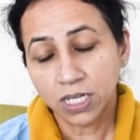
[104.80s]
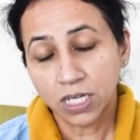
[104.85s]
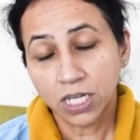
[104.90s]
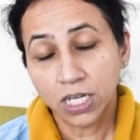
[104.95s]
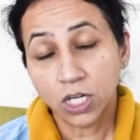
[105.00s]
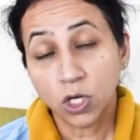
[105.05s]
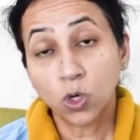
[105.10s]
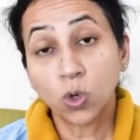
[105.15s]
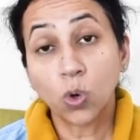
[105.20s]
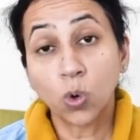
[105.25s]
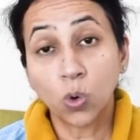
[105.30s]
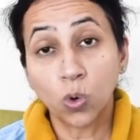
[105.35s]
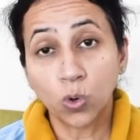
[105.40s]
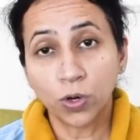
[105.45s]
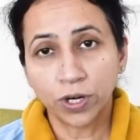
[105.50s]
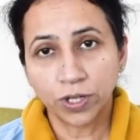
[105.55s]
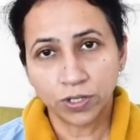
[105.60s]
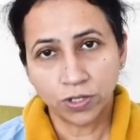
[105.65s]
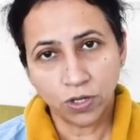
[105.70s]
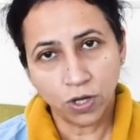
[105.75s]
code
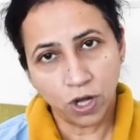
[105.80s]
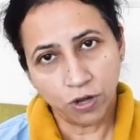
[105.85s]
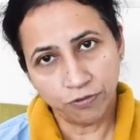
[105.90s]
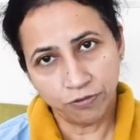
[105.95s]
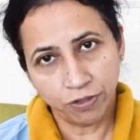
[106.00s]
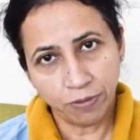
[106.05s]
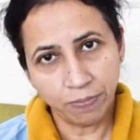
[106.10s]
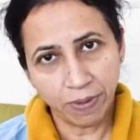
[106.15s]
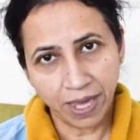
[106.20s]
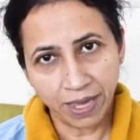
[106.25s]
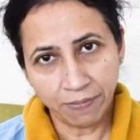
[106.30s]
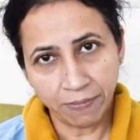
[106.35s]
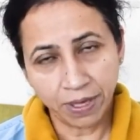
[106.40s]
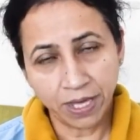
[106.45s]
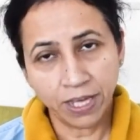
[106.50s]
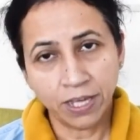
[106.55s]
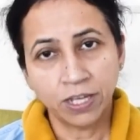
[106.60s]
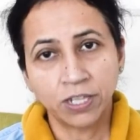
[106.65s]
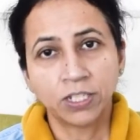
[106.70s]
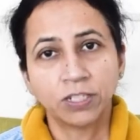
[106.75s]
of the baby,
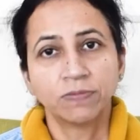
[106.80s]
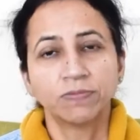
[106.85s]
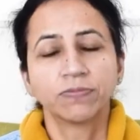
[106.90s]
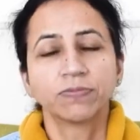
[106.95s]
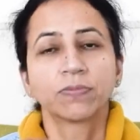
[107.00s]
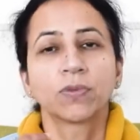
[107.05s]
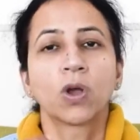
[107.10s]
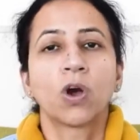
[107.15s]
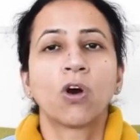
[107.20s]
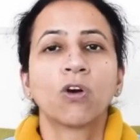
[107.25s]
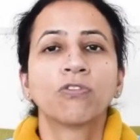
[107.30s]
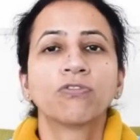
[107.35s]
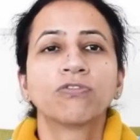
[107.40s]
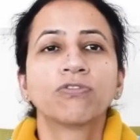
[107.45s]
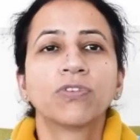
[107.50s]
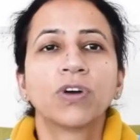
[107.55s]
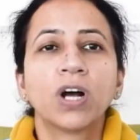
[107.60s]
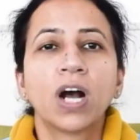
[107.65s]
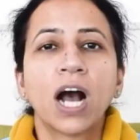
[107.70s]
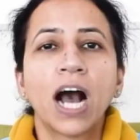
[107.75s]
of
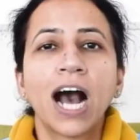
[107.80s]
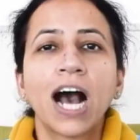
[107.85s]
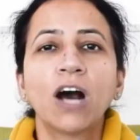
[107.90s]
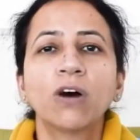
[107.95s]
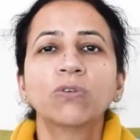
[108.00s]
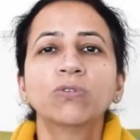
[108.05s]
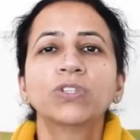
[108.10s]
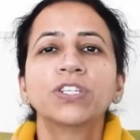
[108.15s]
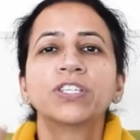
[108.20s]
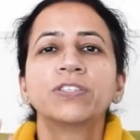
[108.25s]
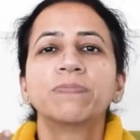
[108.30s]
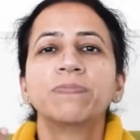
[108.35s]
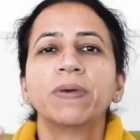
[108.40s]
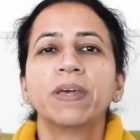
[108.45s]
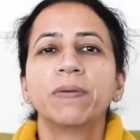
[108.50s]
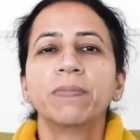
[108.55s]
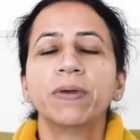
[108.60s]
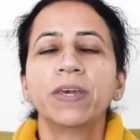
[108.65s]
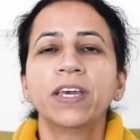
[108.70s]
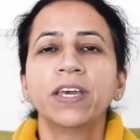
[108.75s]
how this
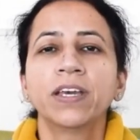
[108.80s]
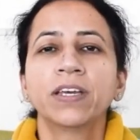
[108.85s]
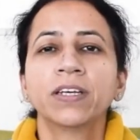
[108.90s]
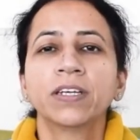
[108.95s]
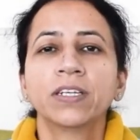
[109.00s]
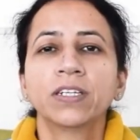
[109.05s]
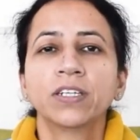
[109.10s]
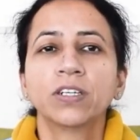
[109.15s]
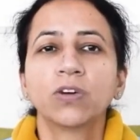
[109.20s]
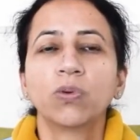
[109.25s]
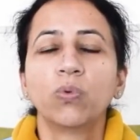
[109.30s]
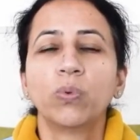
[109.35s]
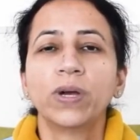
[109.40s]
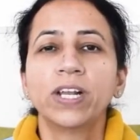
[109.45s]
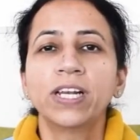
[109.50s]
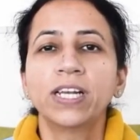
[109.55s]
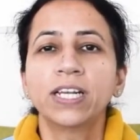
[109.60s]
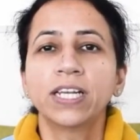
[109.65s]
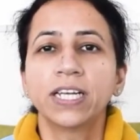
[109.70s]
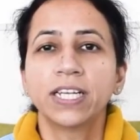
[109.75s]
baby will
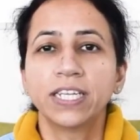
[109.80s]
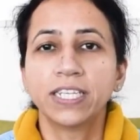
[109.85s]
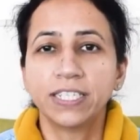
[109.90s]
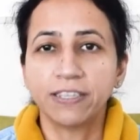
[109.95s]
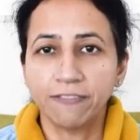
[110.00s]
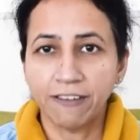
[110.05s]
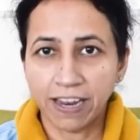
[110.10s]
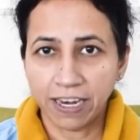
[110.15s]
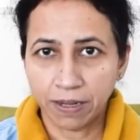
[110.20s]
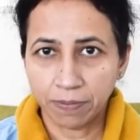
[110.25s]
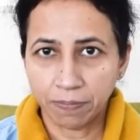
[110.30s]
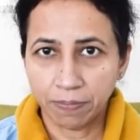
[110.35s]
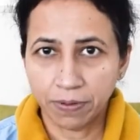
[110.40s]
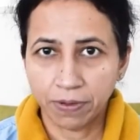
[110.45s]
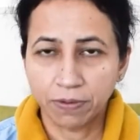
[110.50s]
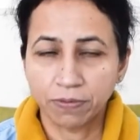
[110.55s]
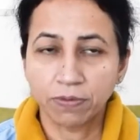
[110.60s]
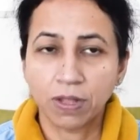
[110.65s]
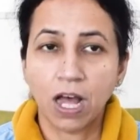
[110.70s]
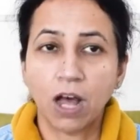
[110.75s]
develop,
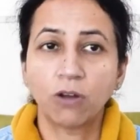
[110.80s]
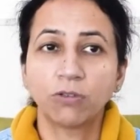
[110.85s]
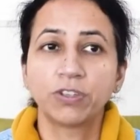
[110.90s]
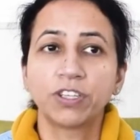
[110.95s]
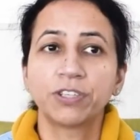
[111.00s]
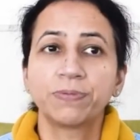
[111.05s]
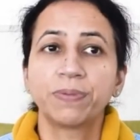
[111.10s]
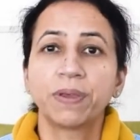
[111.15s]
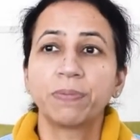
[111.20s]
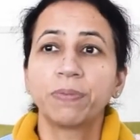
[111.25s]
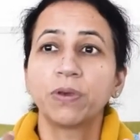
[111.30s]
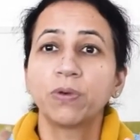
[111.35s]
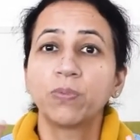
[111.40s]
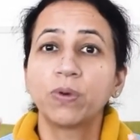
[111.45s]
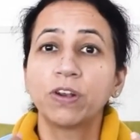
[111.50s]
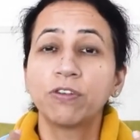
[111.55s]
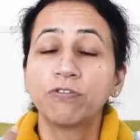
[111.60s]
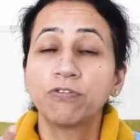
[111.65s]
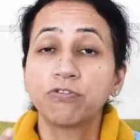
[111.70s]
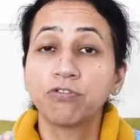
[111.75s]
how this baby will
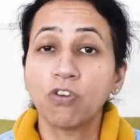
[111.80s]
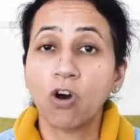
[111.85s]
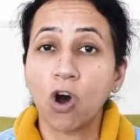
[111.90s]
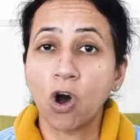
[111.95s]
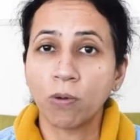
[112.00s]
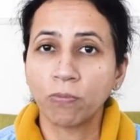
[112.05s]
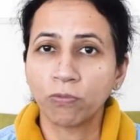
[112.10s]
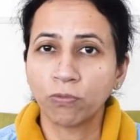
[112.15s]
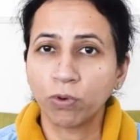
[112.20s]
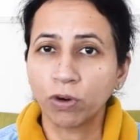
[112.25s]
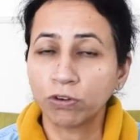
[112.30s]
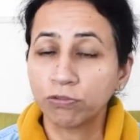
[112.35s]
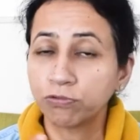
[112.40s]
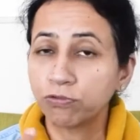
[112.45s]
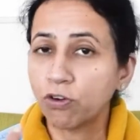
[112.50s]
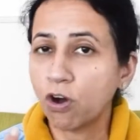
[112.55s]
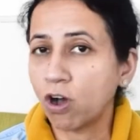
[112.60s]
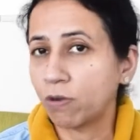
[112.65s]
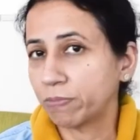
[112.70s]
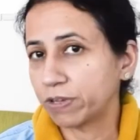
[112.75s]
form, what
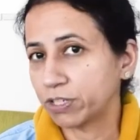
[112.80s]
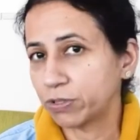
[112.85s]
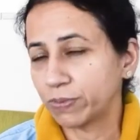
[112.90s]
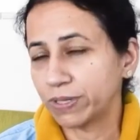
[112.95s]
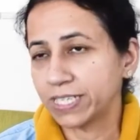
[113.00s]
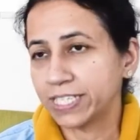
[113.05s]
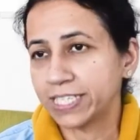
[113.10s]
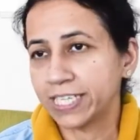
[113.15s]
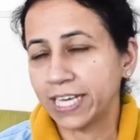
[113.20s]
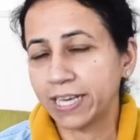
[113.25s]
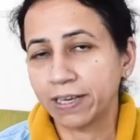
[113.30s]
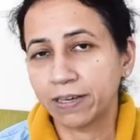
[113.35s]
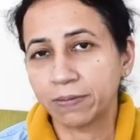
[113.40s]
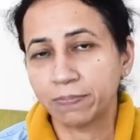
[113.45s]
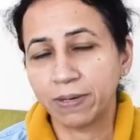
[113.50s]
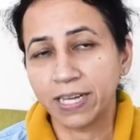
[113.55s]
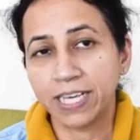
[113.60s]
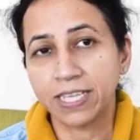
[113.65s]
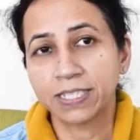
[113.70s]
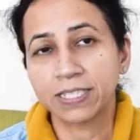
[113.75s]
form it will take
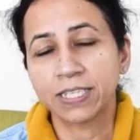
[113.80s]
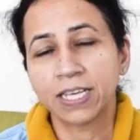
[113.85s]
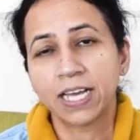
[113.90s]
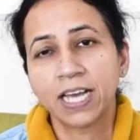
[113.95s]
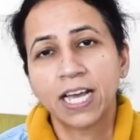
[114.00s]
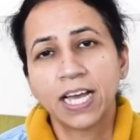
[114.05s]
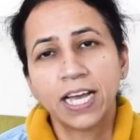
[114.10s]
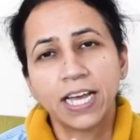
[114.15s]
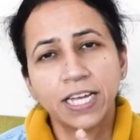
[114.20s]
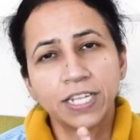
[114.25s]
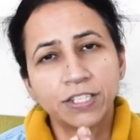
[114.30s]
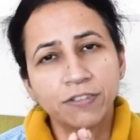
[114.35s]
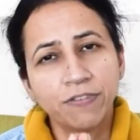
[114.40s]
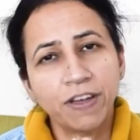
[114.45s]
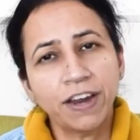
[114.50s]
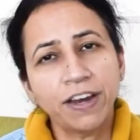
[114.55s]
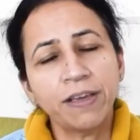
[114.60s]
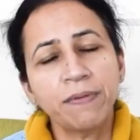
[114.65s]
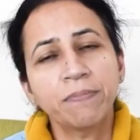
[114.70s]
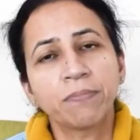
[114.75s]
place. It's
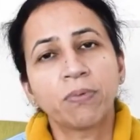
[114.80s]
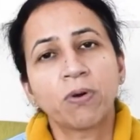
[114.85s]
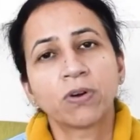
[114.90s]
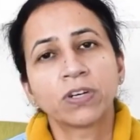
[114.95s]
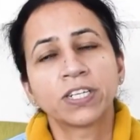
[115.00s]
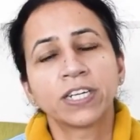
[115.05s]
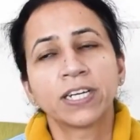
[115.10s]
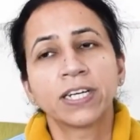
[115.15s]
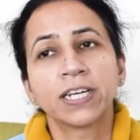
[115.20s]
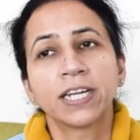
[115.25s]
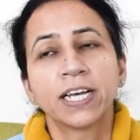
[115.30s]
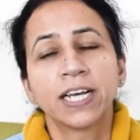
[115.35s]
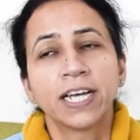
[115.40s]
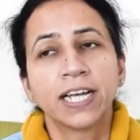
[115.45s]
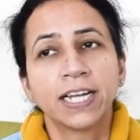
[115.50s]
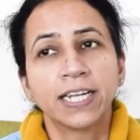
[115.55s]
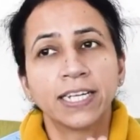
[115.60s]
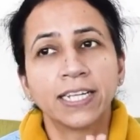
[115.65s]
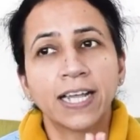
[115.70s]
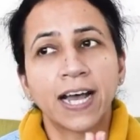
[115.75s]
very important
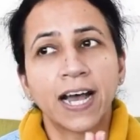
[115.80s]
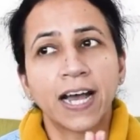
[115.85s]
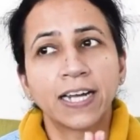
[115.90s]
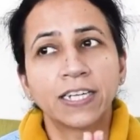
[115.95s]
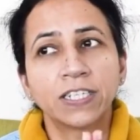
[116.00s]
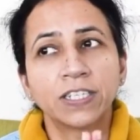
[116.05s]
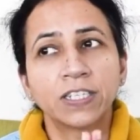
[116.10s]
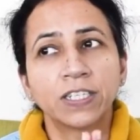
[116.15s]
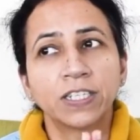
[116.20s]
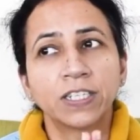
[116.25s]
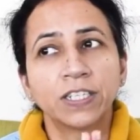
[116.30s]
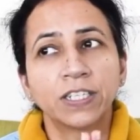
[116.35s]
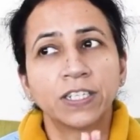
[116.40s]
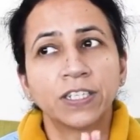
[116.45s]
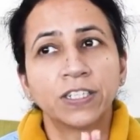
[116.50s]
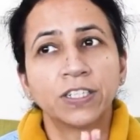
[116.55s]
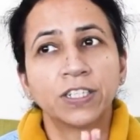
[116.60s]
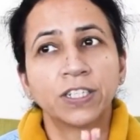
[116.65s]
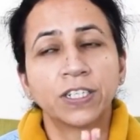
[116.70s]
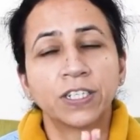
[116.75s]
that
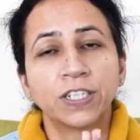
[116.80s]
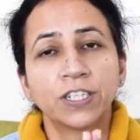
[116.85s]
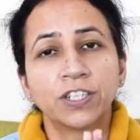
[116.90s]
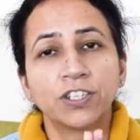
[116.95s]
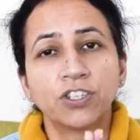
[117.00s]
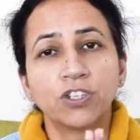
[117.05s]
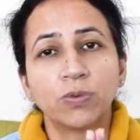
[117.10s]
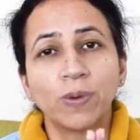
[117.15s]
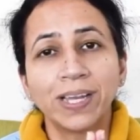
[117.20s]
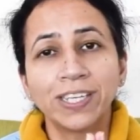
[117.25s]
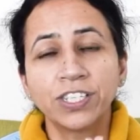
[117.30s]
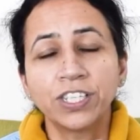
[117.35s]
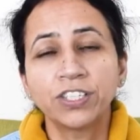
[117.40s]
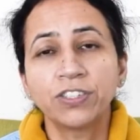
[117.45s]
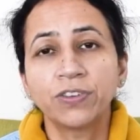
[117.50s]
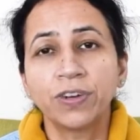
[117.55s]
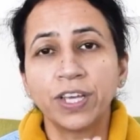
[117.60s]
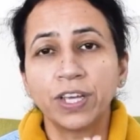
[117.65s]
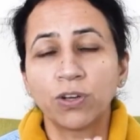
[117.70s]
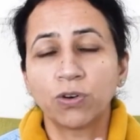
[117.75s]
the
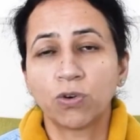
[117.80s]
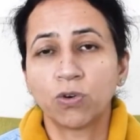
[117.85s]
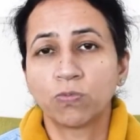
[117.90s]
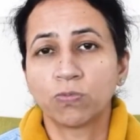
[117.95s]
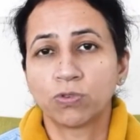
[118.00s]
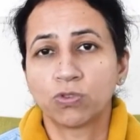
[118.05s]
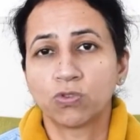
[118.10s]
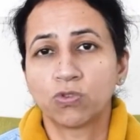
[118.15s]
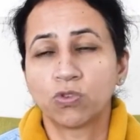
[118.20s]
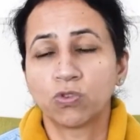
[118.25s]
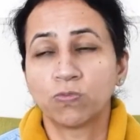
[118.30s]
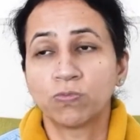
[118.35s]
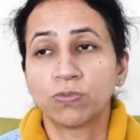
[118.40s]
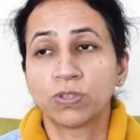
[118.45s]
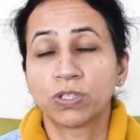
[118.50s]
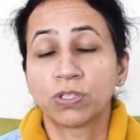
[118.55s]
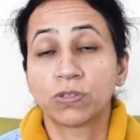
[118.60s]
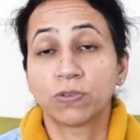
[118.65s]
23 chromosomes,